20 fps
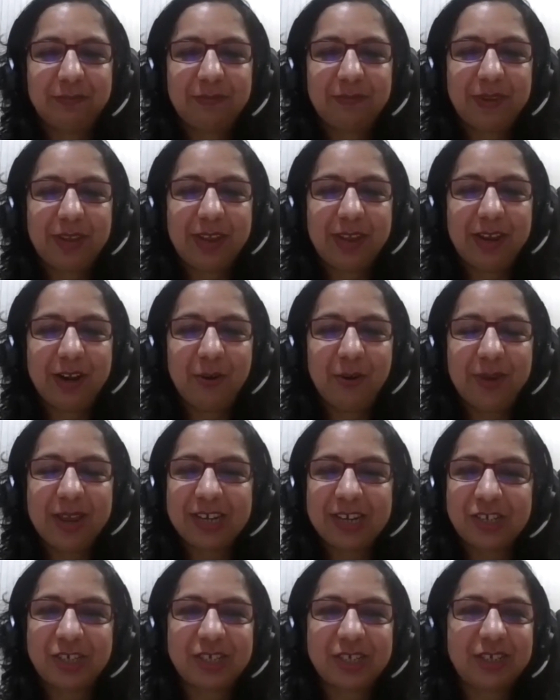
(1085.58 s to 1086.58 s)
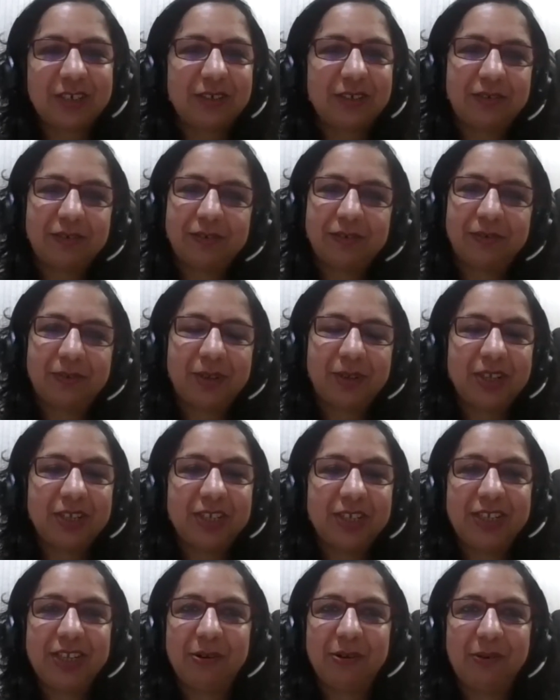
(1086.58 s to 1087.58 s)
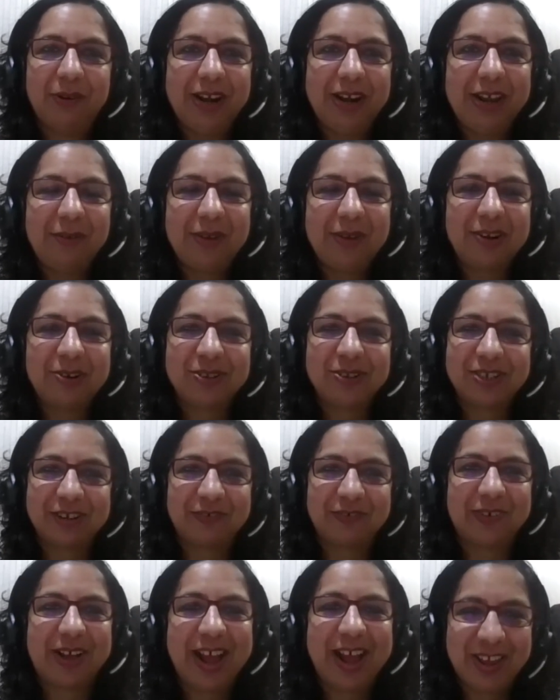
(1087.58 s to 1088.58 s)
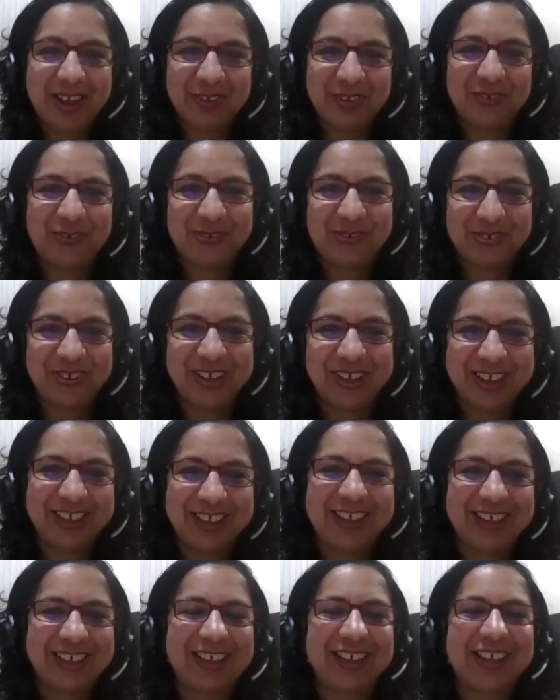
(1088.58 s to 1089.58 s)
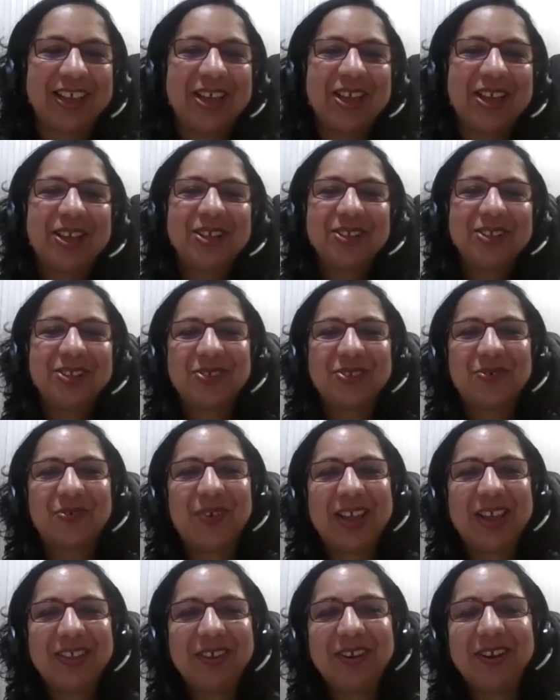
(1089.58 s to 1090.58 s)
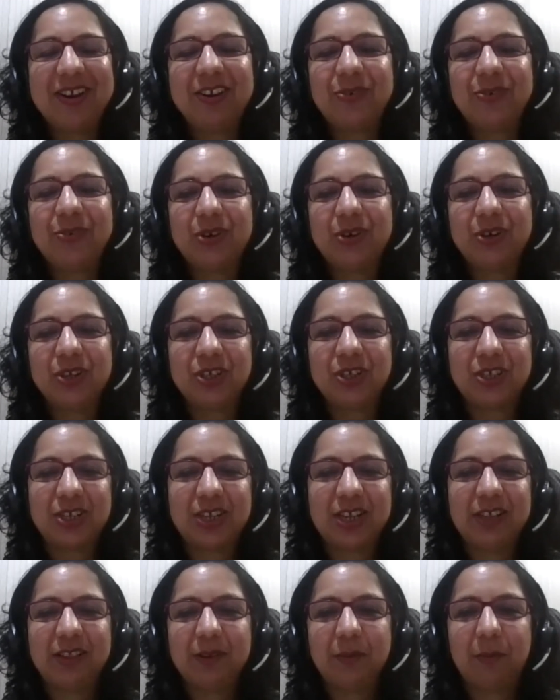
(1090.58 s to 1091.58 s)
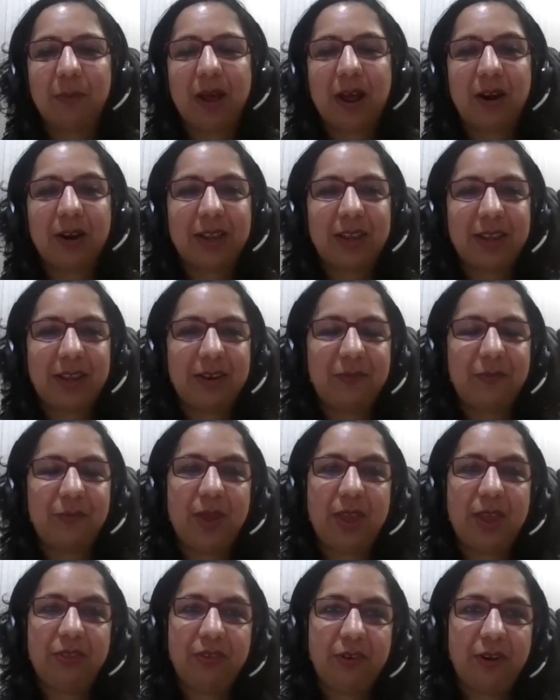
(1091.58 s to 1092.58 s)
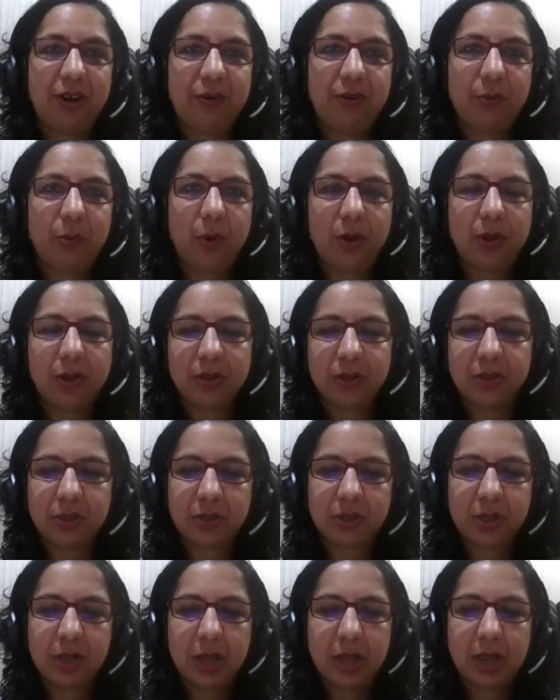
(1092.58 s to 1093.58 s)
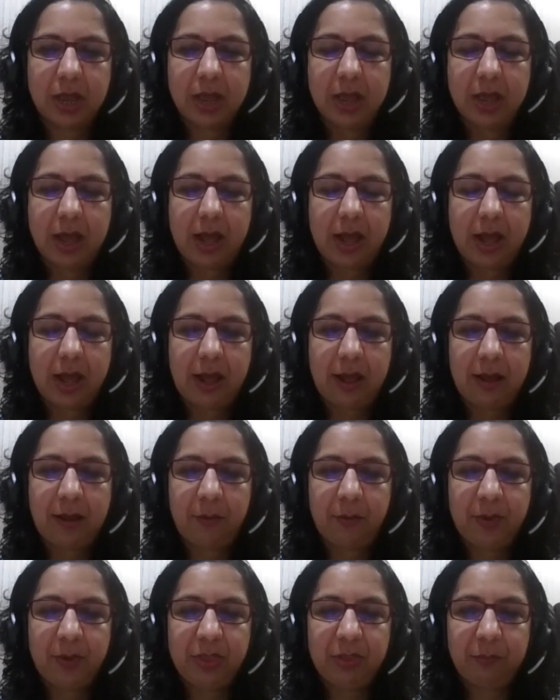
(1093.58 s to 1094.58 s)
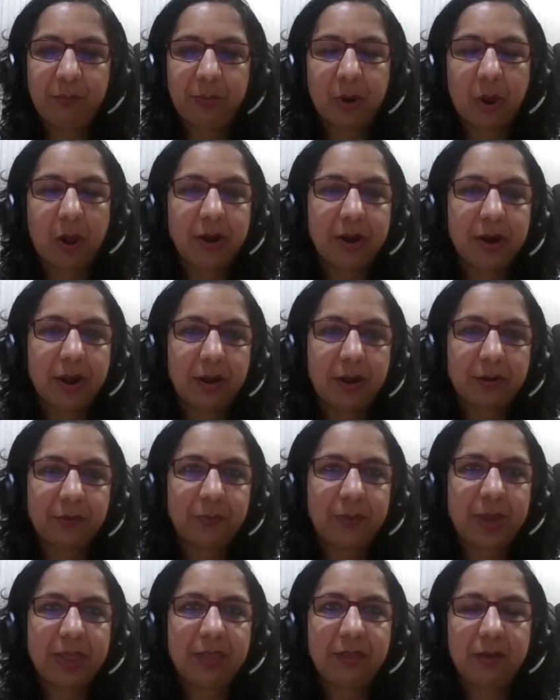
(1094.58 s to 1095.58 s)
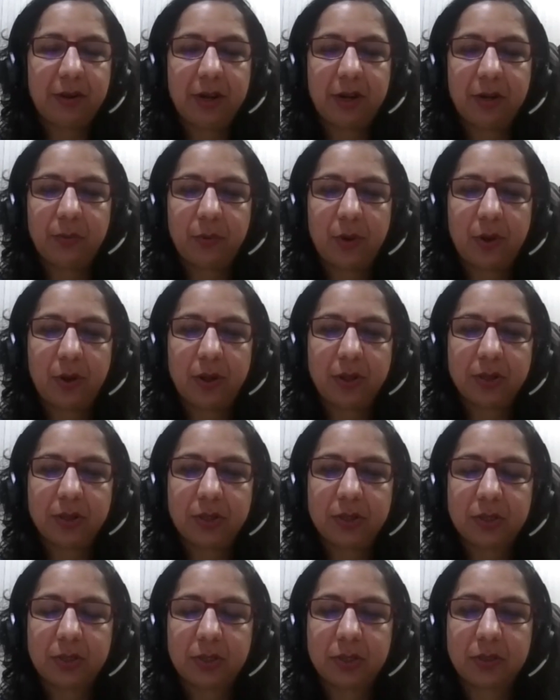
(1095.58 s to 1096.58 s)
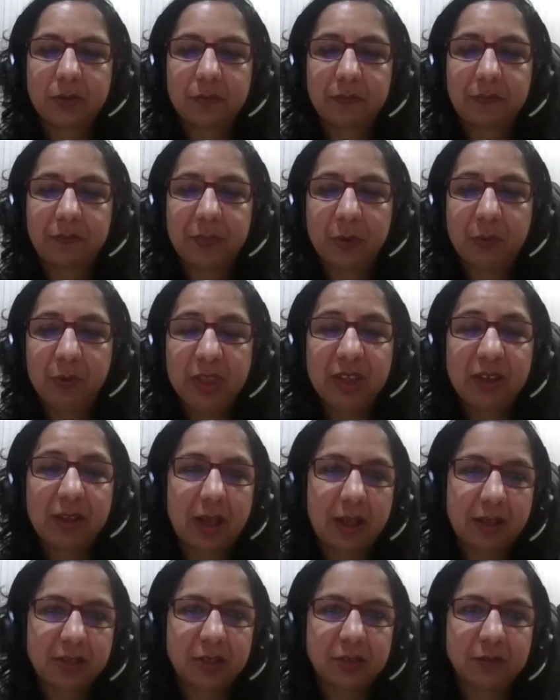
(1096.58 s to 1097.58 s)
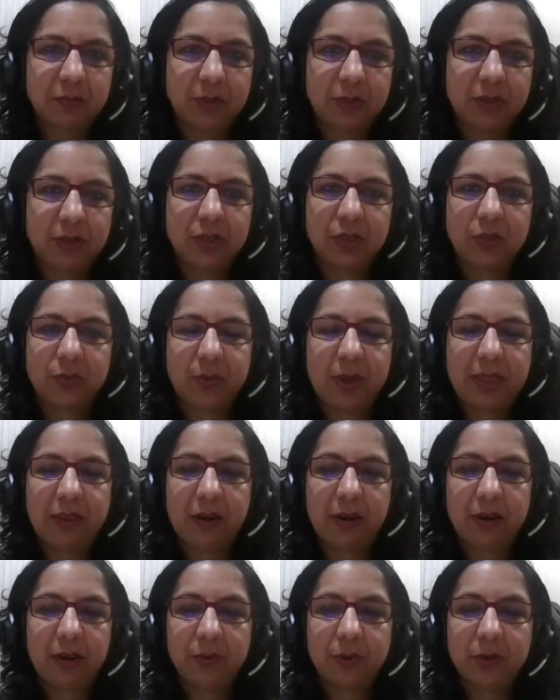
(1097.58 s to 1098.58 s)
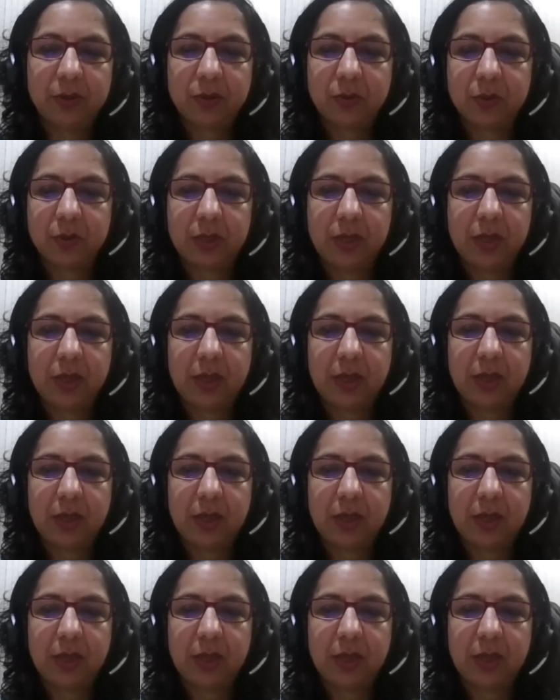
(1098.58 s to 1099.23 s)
innovation was the only way to survive. So whether it was in the market, whether it was with the product, whether it was with the customers, whether it was with the